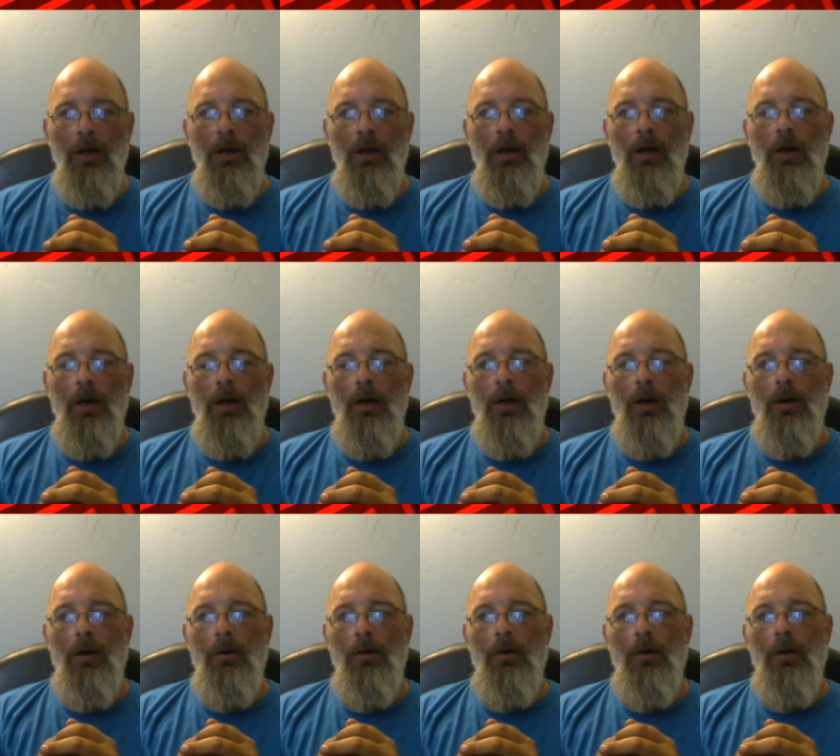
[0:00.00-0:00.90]

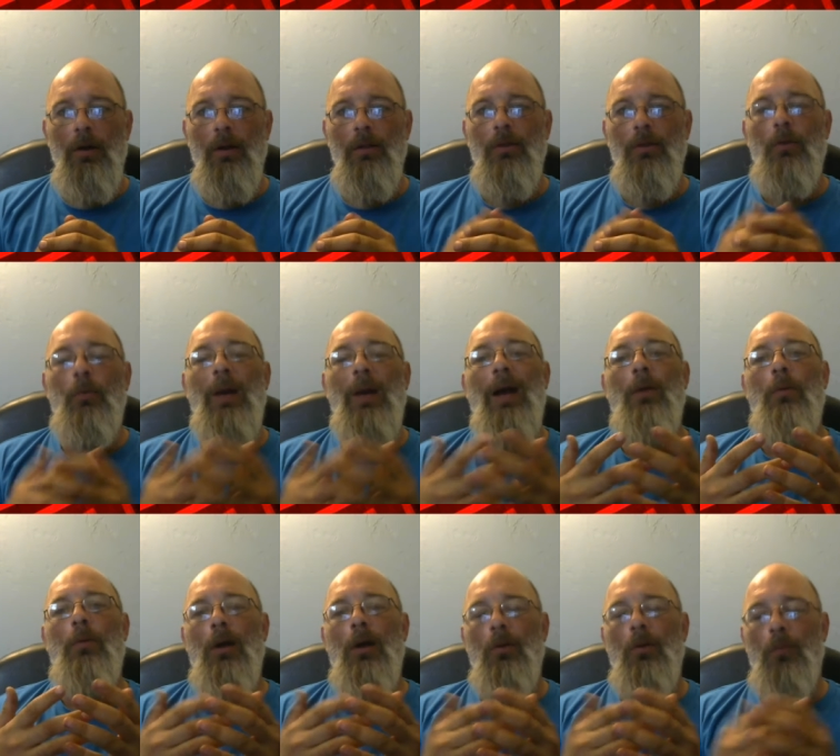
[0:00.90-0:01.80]
the rat
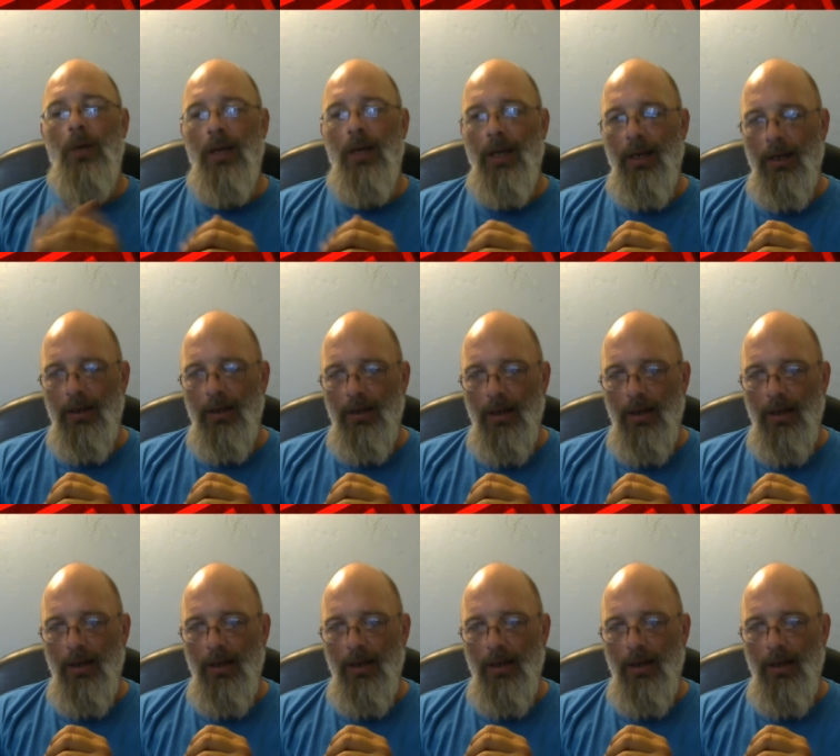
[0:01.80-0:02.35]
rod way,